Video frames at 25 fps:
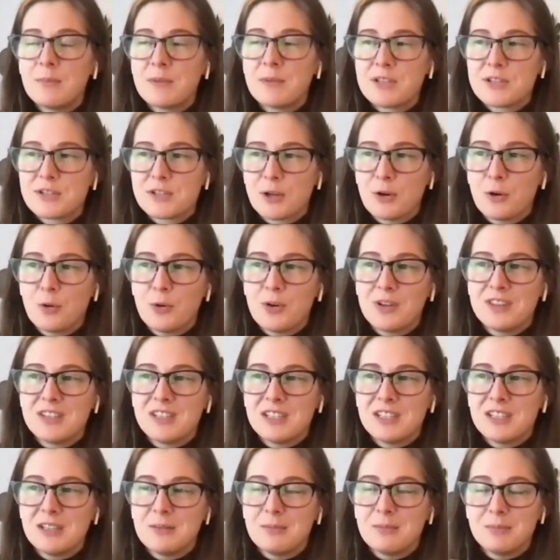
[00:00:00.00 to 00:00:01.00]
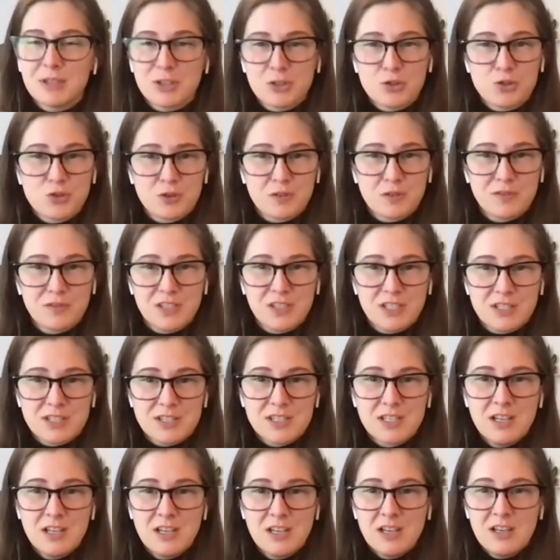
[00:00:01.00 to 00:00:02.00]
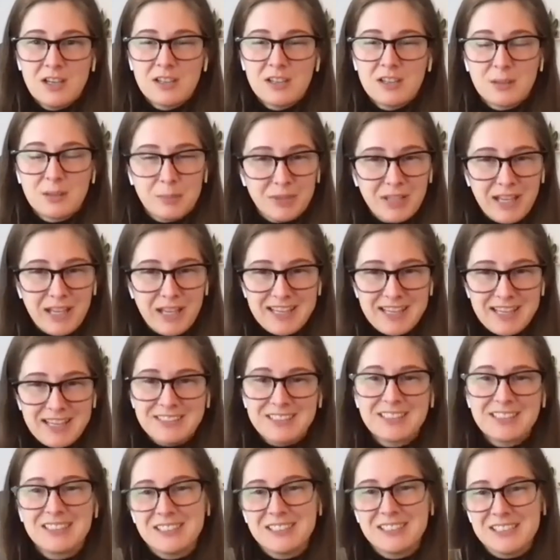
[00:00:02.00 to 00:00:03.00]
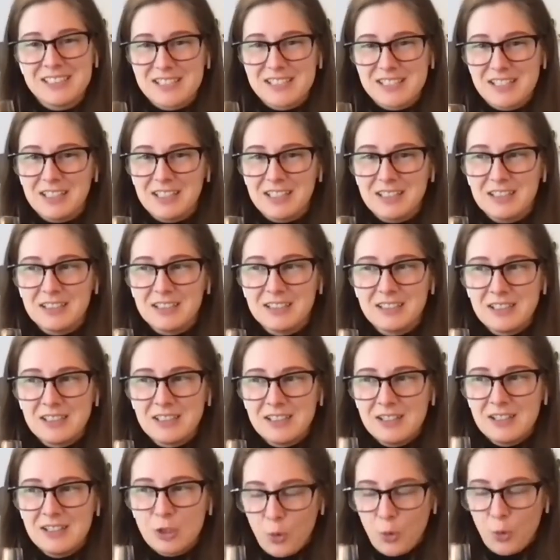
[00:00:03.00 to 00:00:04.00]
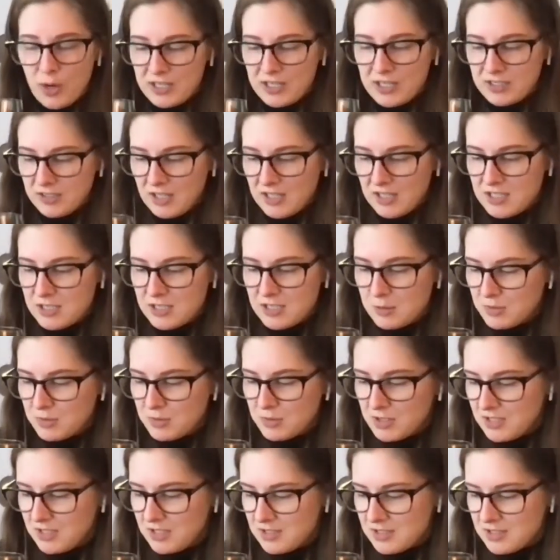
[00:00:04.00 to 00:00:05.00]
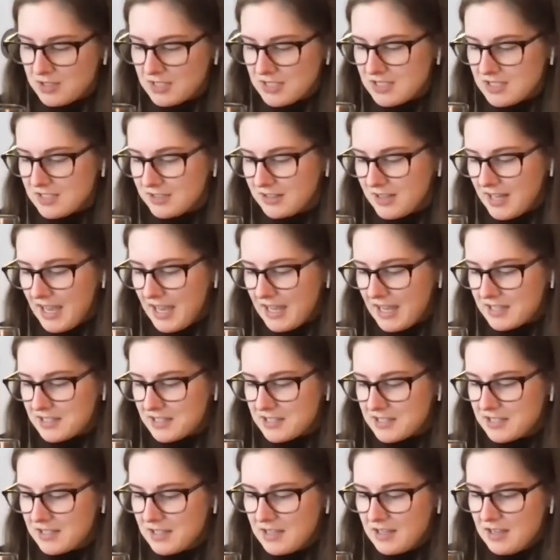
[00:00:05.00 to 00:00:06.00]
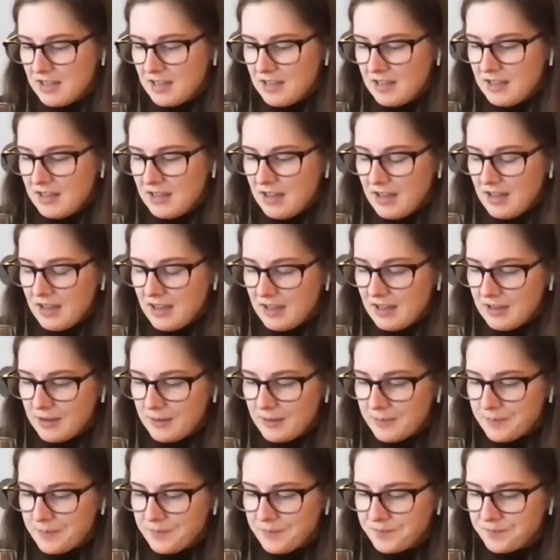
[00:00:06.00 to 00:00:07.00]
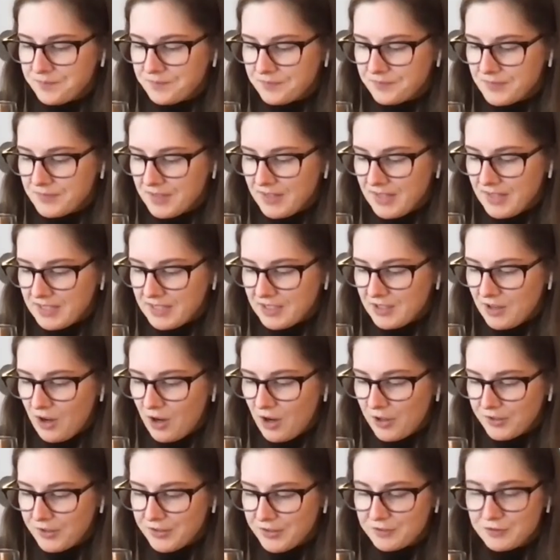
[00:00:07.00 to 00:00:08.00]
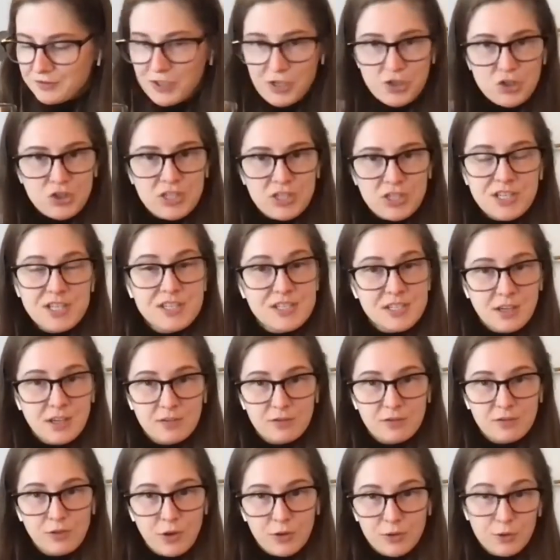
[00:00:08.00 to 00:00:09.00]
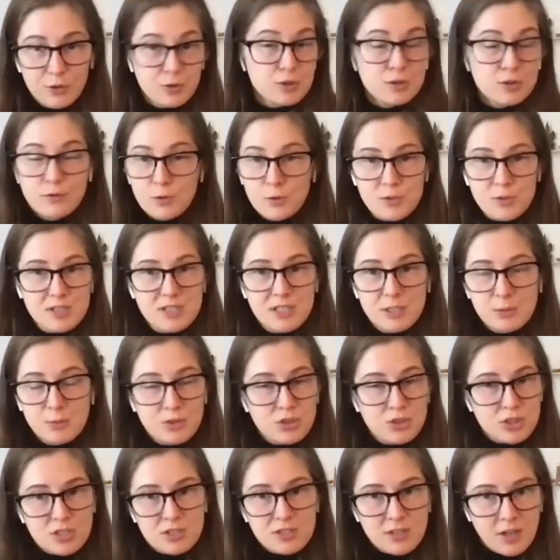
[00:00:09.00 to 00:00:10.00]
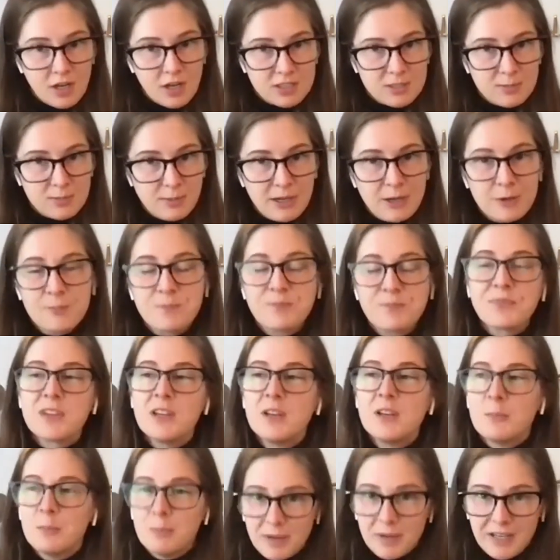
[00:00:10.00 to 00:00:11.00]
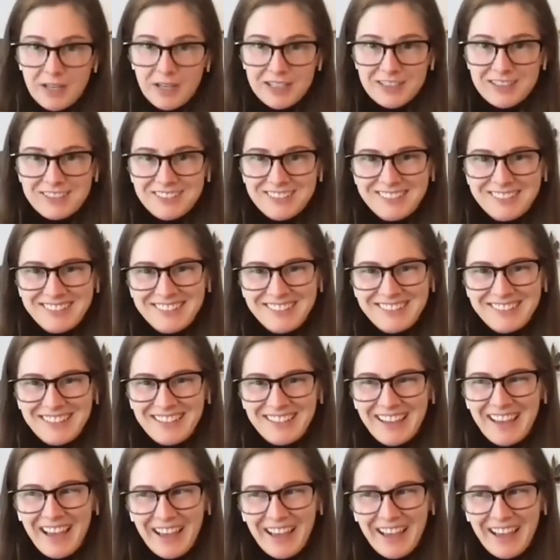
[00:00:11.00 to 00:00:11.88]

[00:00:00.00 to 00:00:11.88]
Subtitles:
So the mixture of this, the blend is quite nice because it still has like all the freshness of those fruits that we just talked about, but it